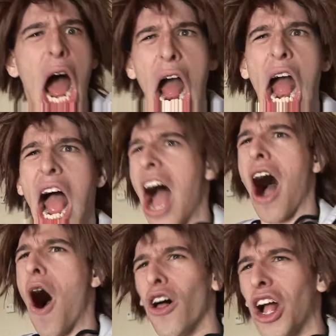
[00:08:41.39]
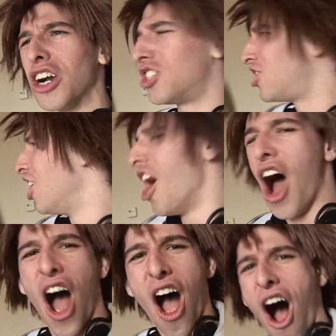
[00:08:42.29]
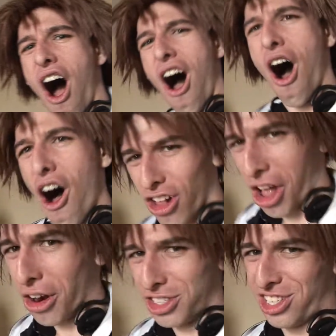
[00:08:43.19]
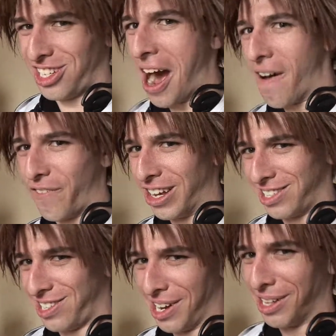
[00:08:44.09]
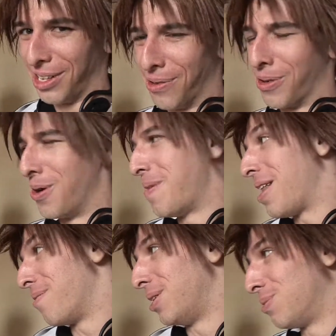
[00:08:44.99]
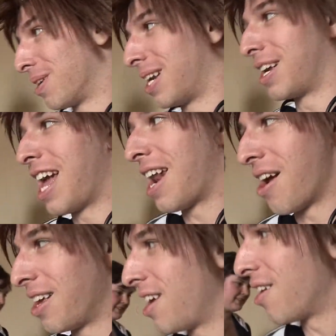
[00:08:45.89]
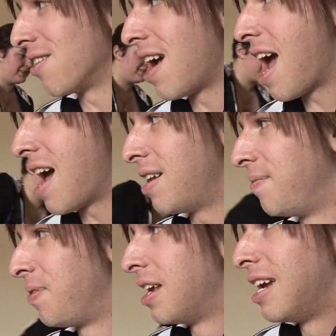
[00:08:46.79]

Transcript: Anything. All our like, oh, were gone. All so our assumed. stuff is still in the room. Anyways, we're gonna get out of here, and this?